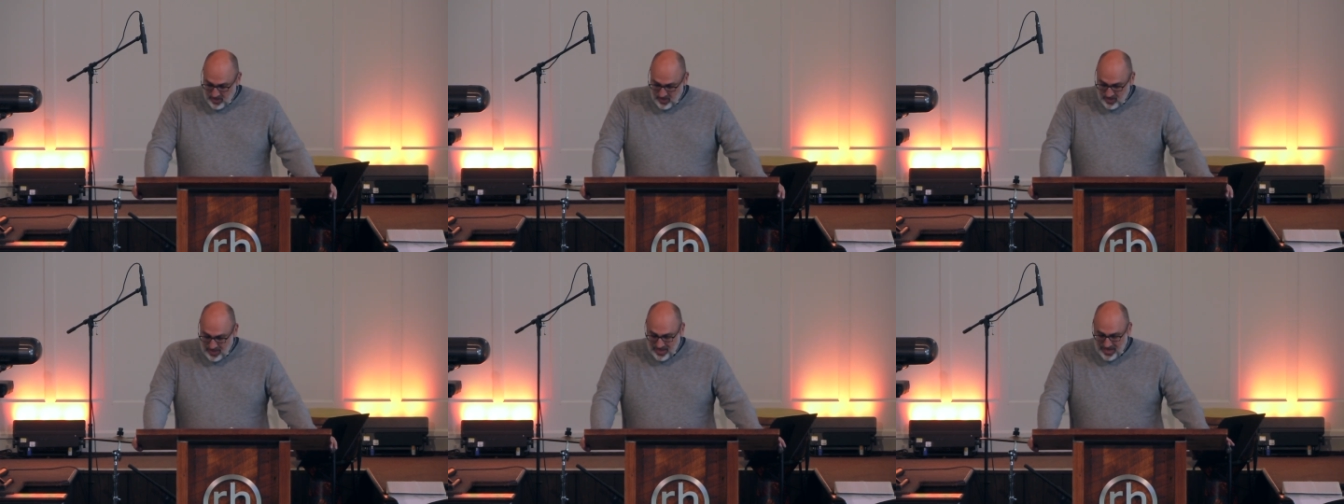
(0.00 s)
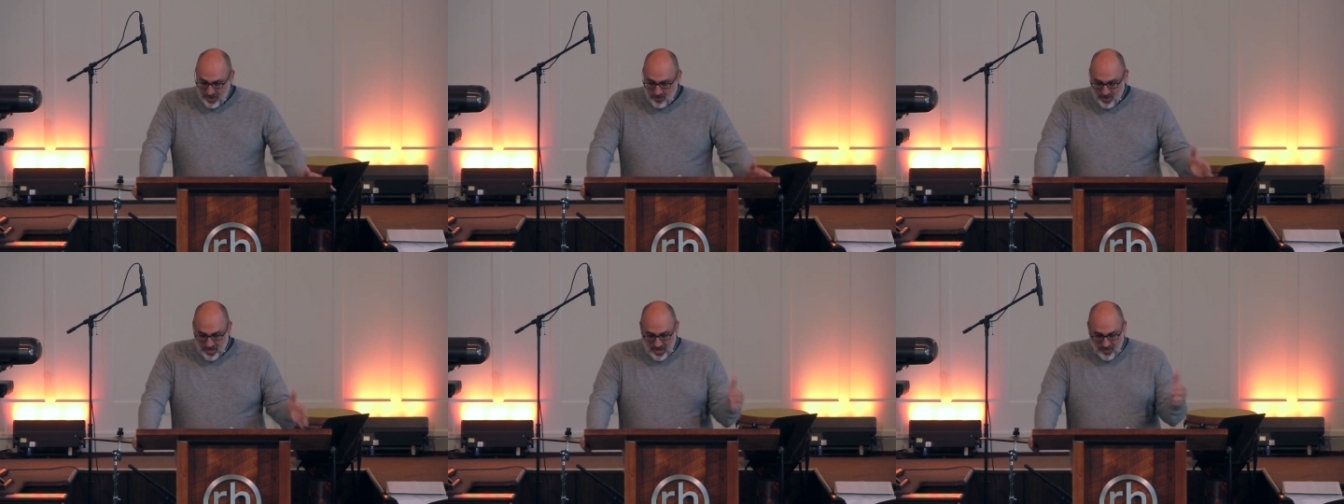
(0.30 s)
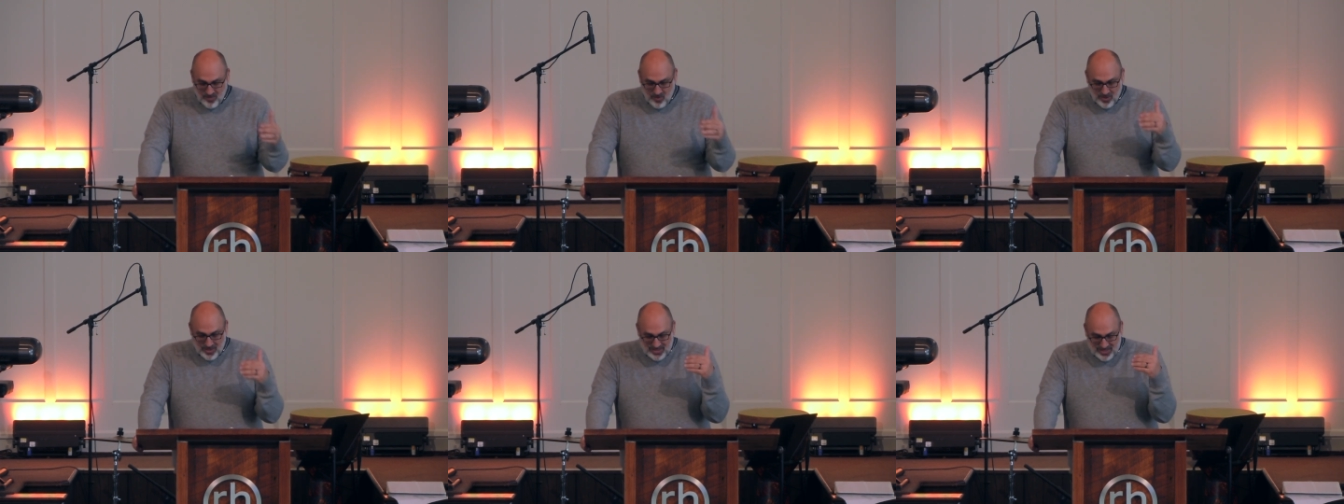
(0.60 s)
that He would
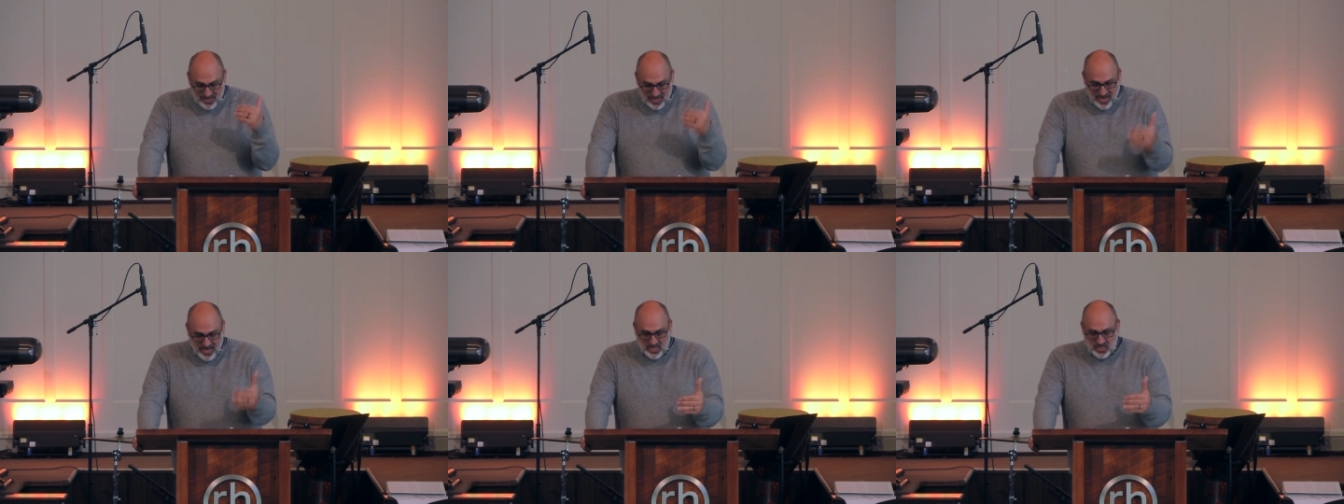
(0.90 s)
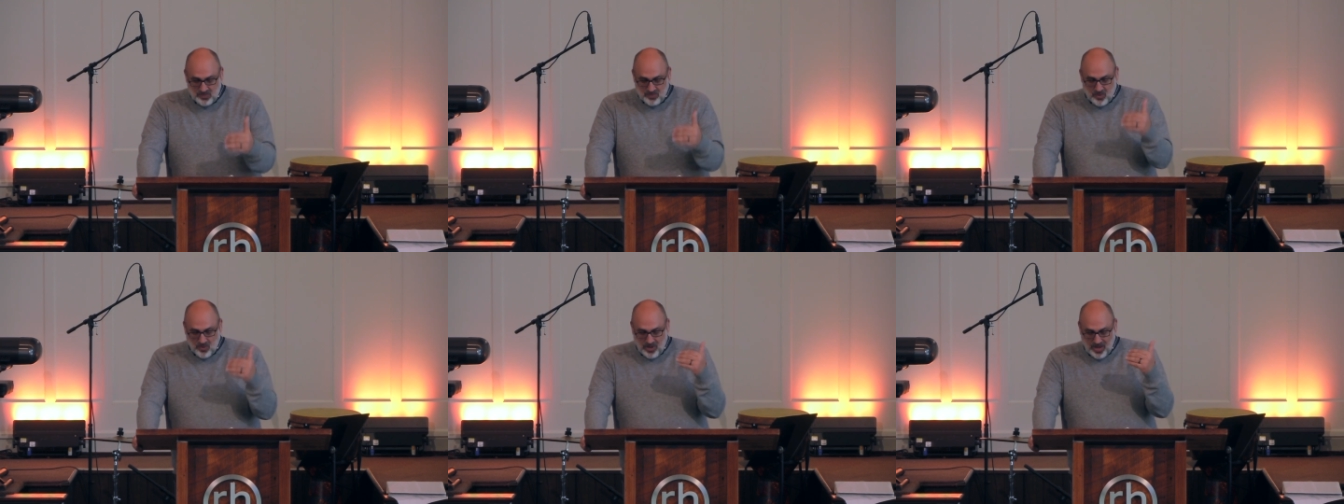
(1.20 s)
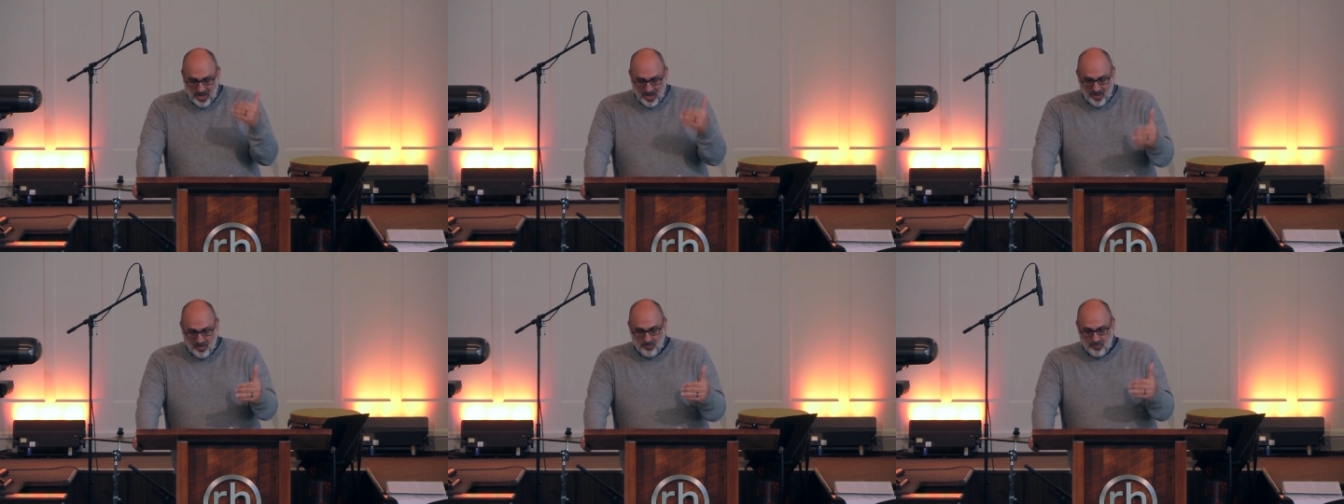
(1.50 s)
give you a teachable,
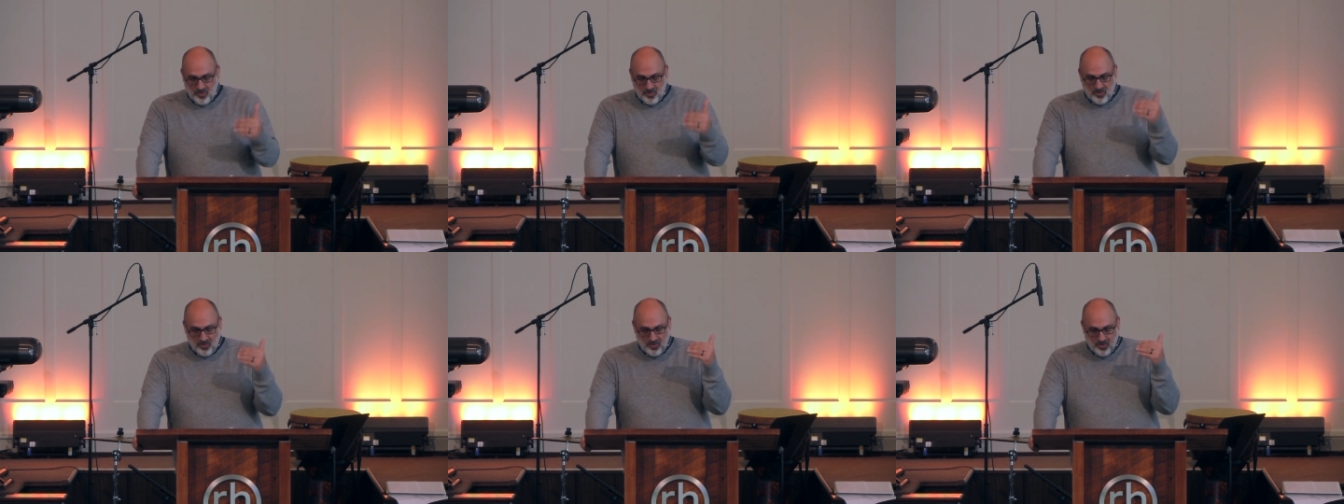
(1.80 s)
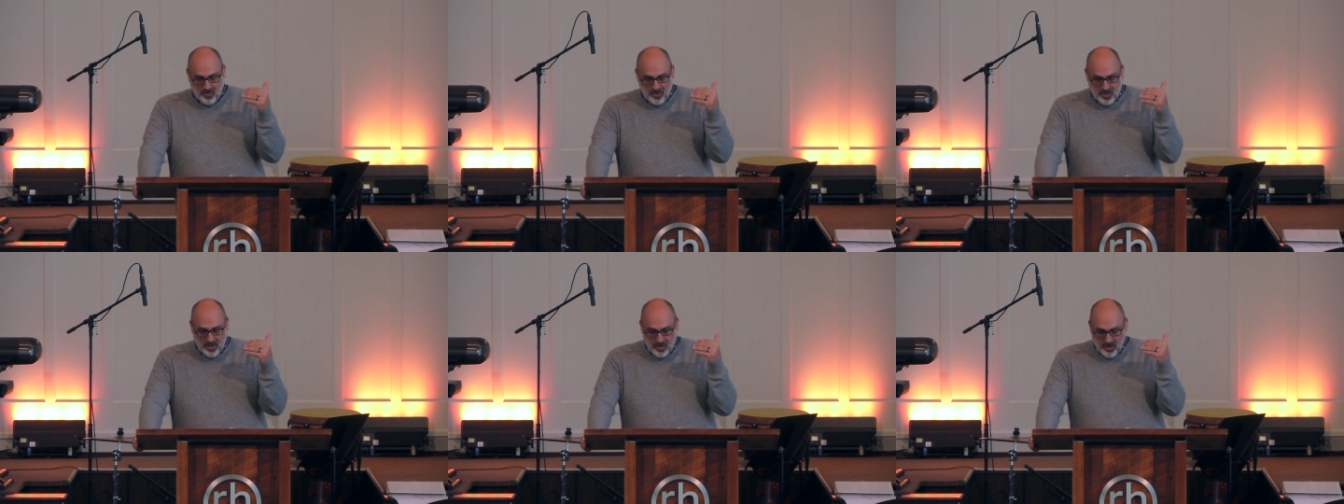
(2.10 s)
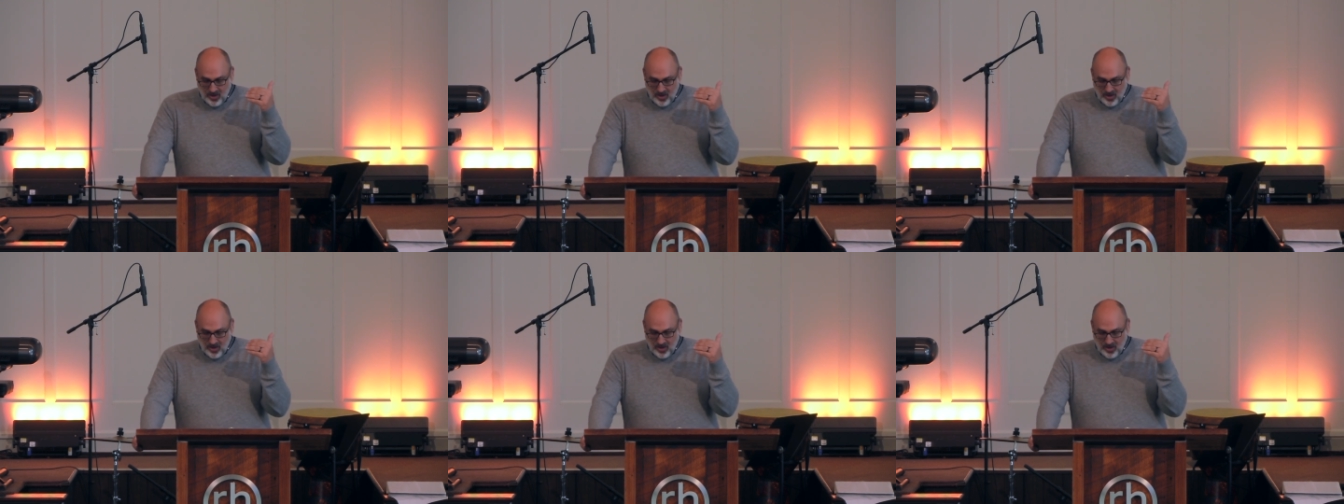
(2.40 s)
humble,